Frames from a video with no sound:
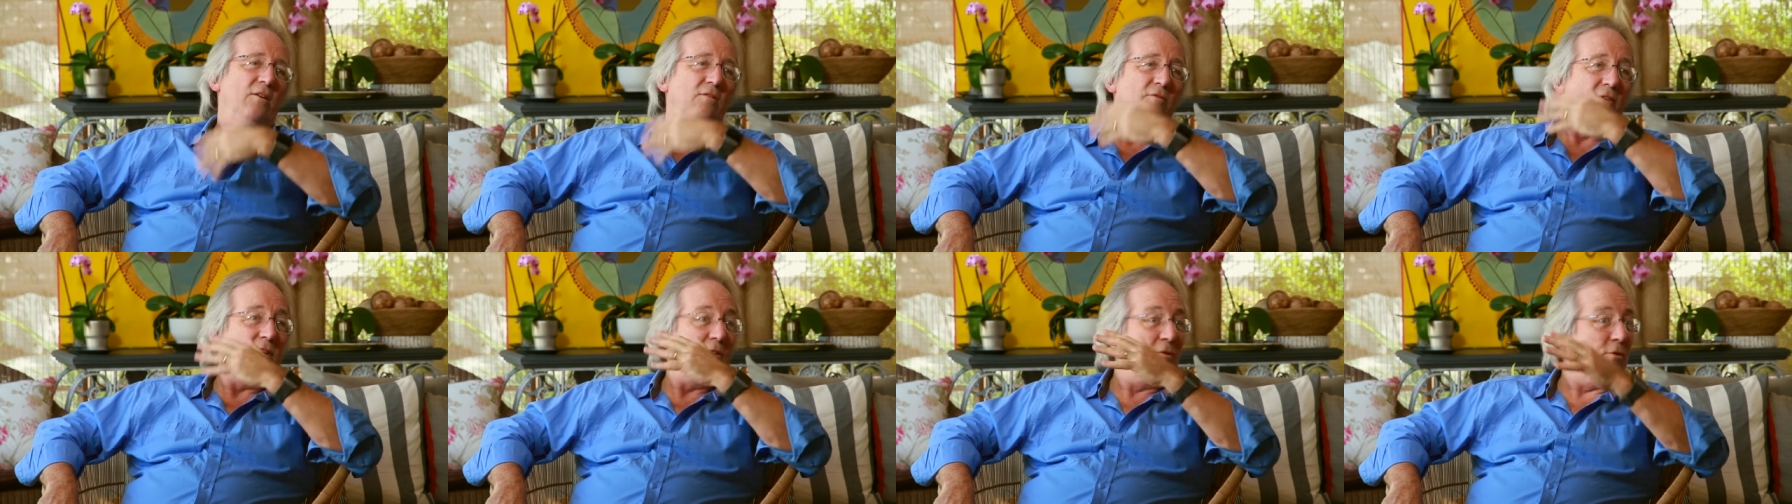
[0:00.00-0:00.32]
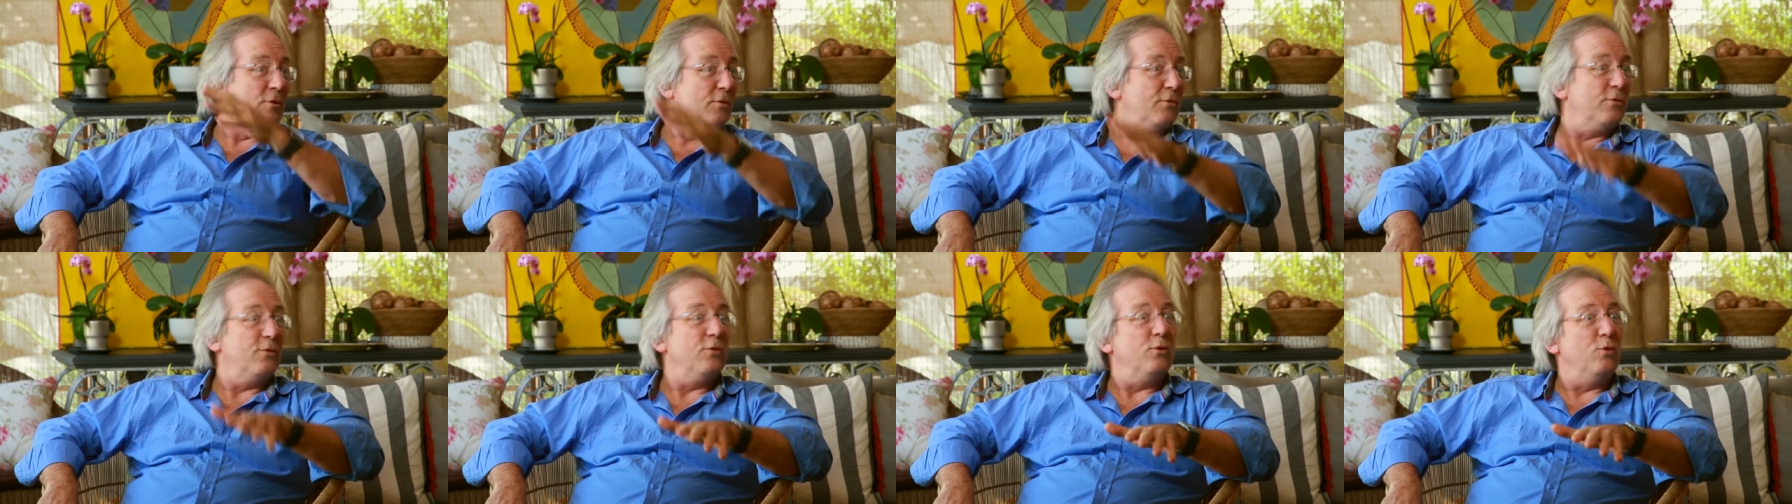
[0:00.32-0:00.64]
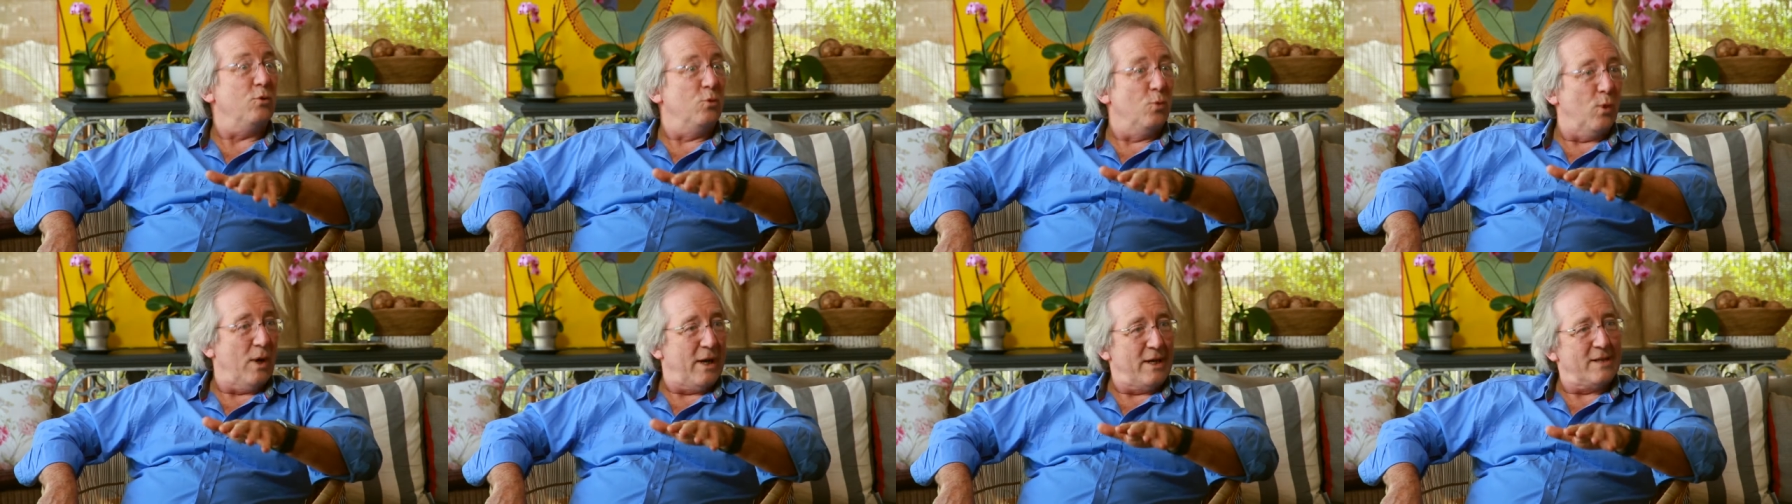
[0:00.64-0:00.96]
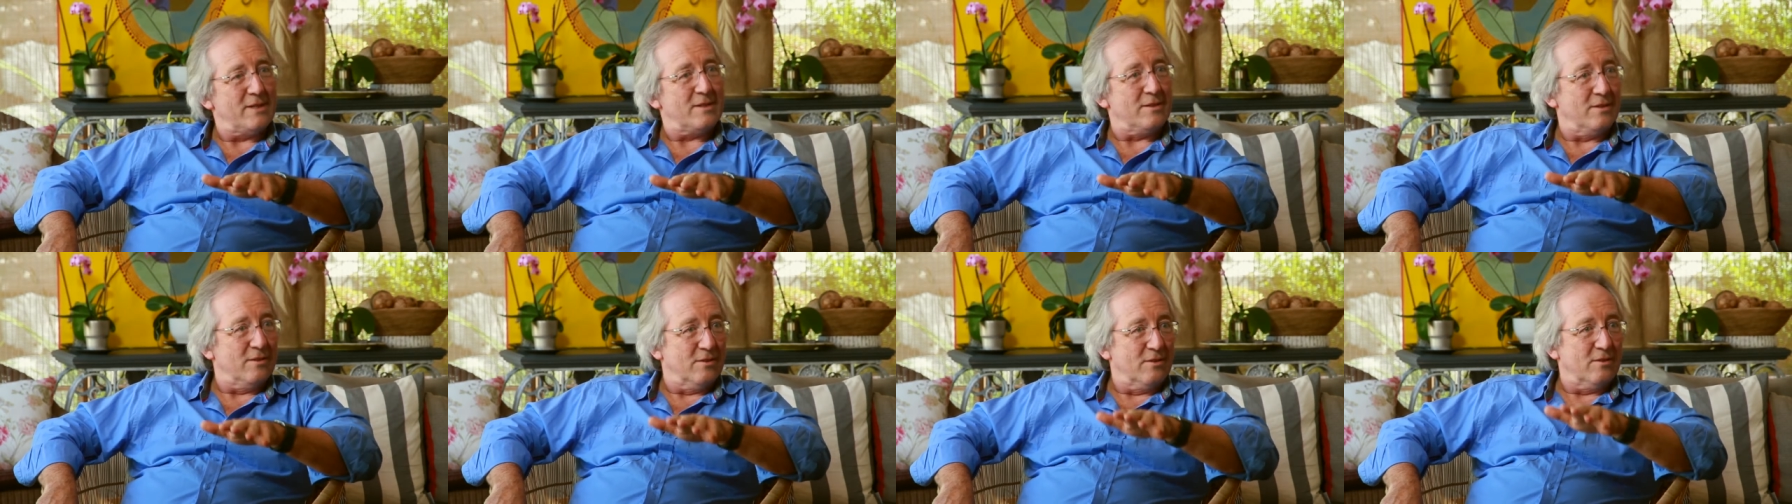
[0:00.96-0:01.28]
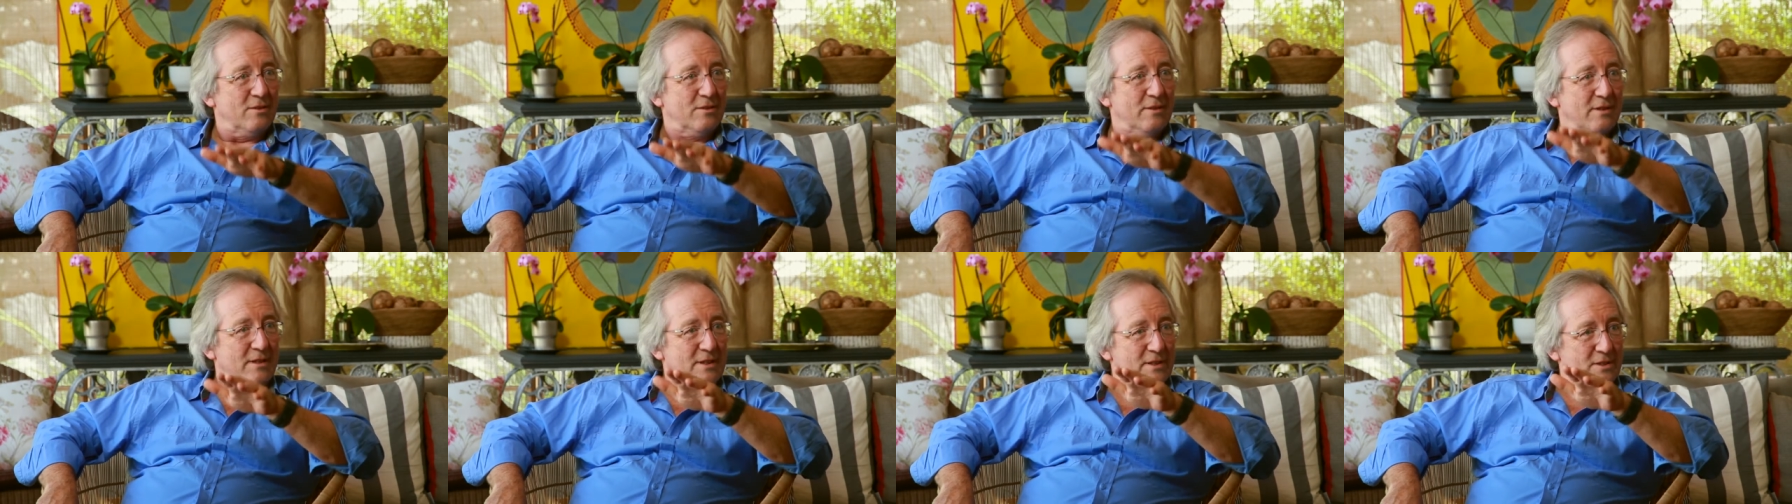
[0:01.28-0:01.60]
You've then got food waste
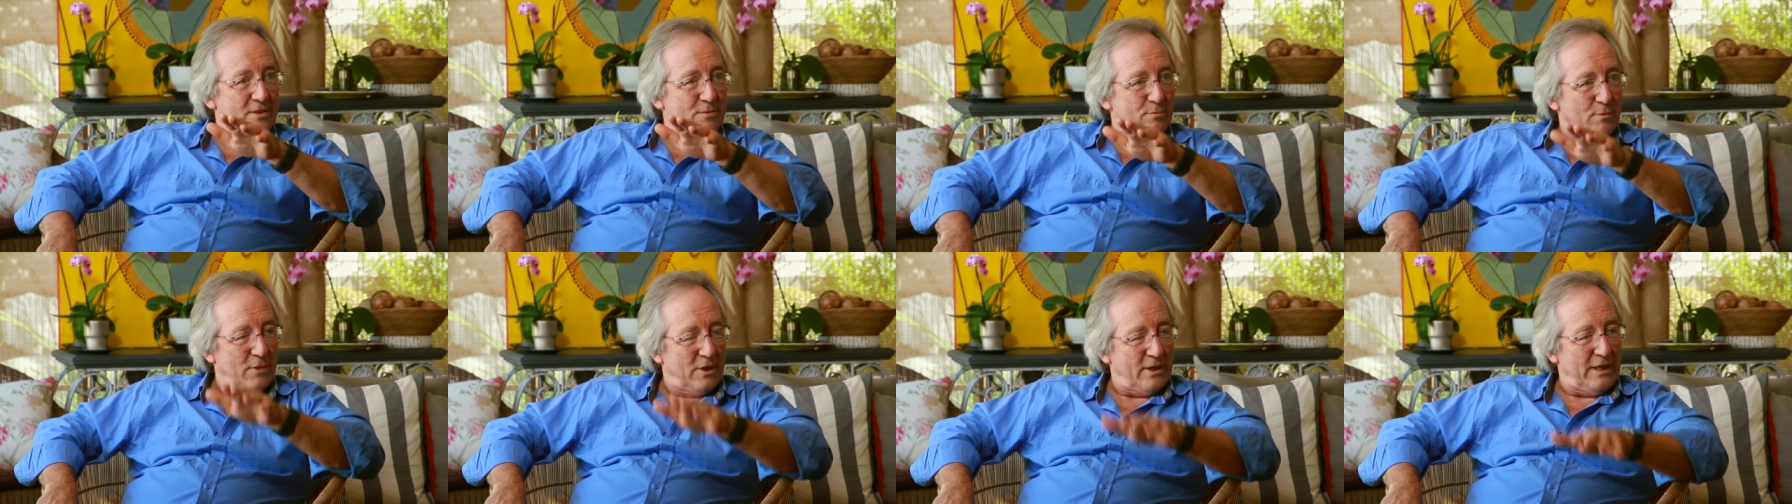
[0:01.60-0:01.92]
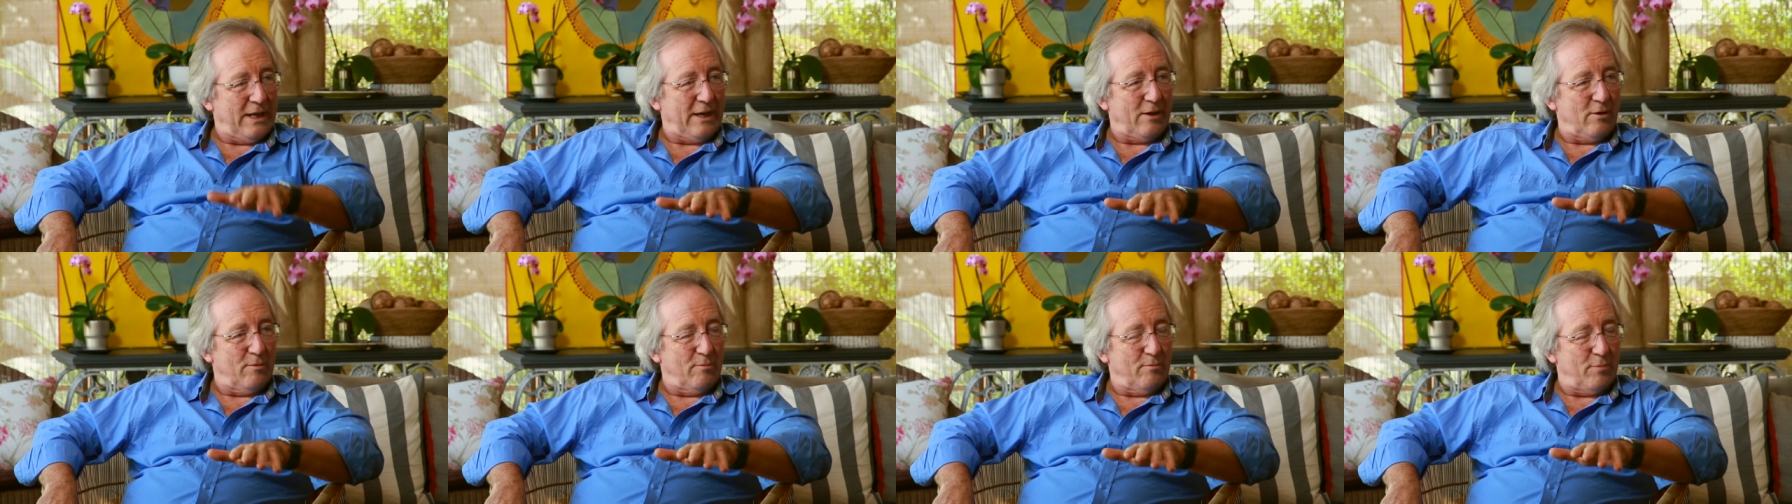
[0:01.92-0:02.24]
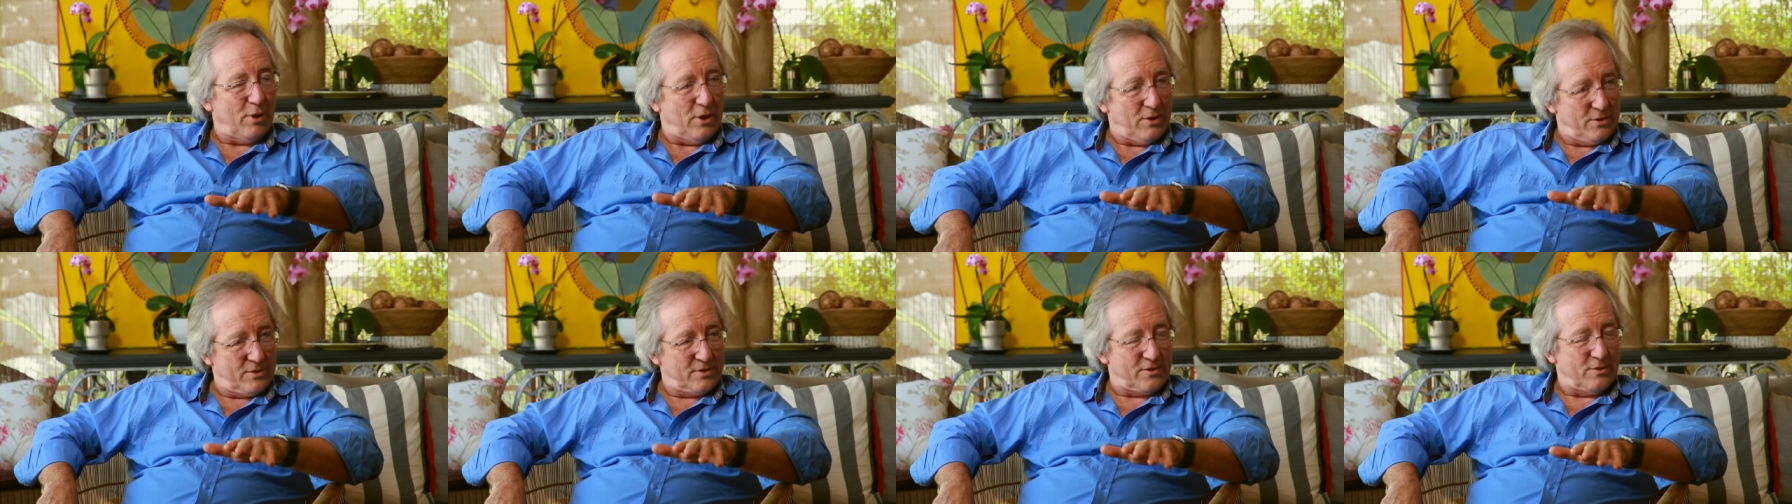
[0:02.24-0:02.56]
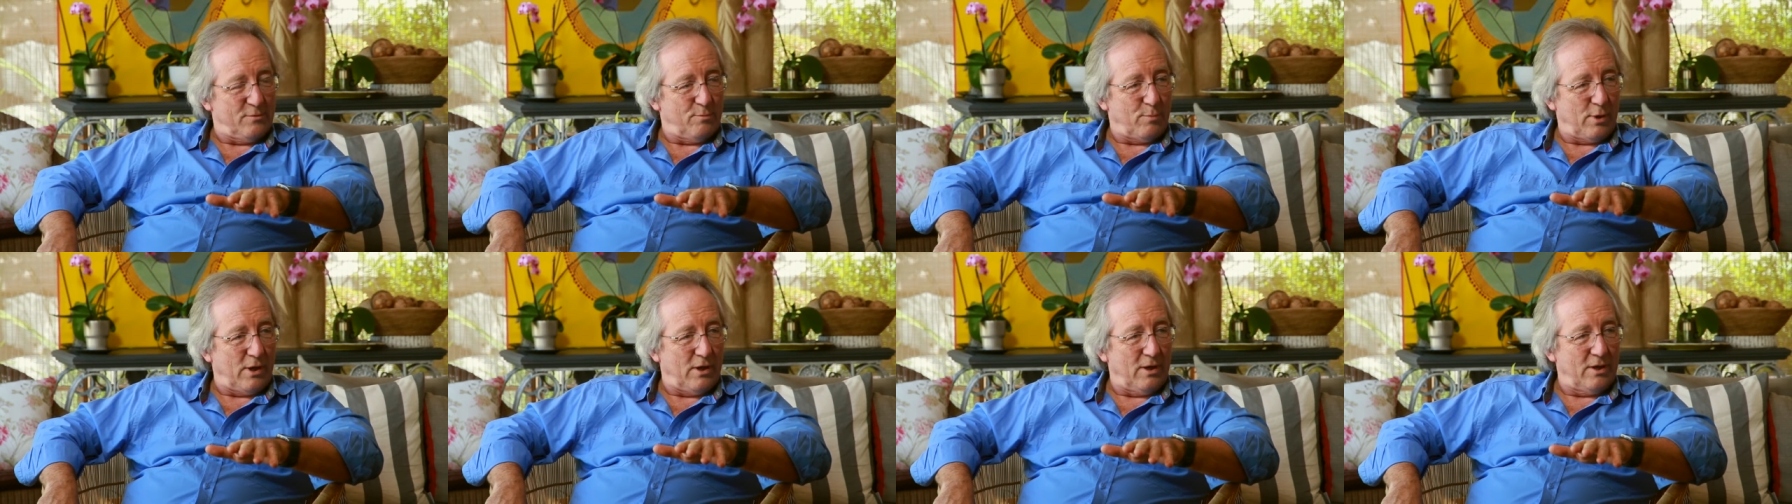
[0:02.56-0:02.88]
that is mainly composed of